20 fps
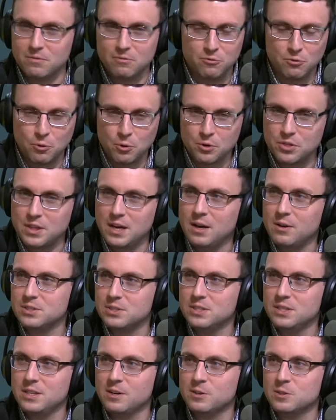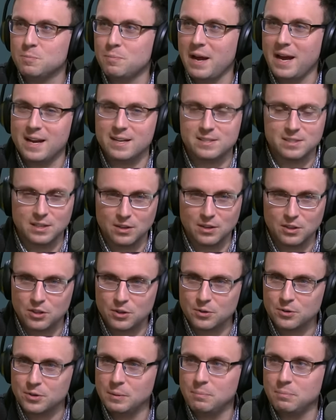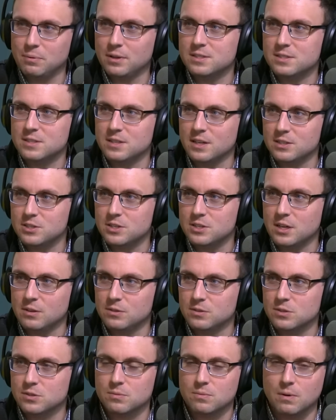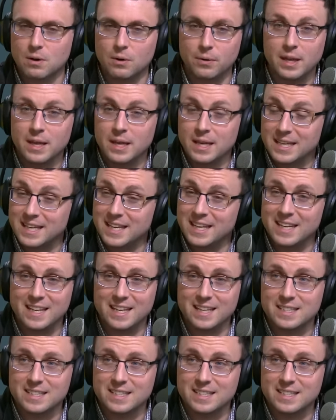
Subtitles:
4,000 yards passing, 30-plus touchdowns thrown, getting